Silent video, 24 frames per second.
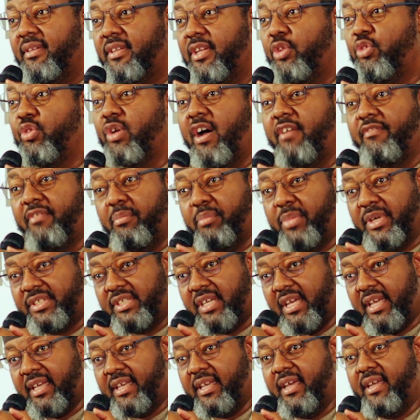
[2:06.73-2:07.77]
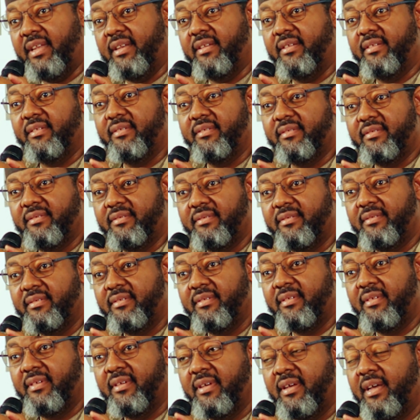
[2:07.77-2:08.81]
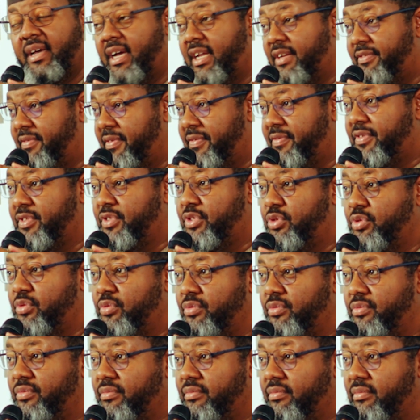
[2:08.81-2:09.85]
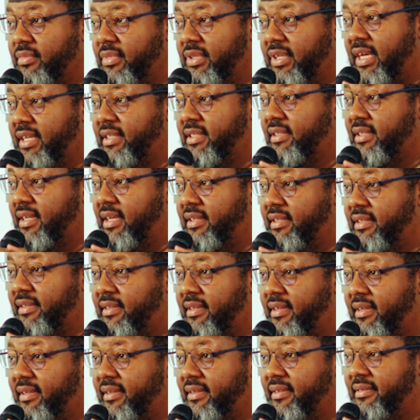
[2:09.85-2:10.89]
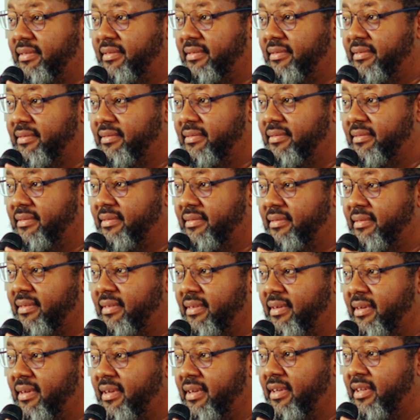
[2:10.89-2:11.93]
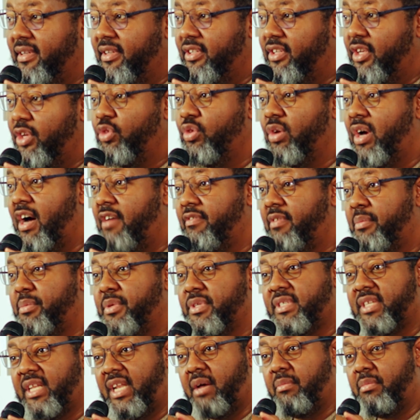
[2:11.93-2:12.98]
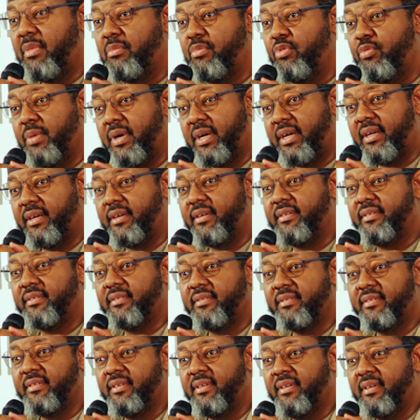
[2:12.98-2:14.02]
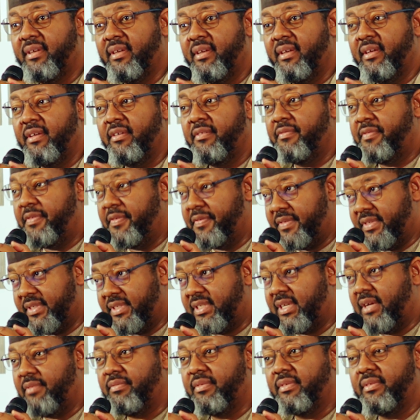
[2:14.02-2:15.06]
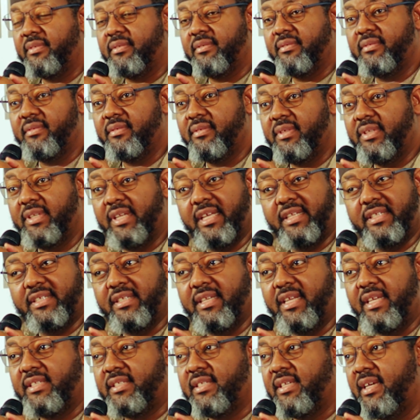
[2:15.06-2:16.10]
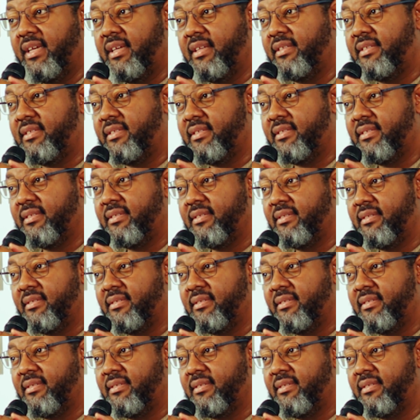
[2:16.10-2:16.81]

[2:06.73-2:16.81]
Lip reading: Then you have Abacha again, at 52, in 1993. Then you have Abdusalam Abubakar, 57 in 1998.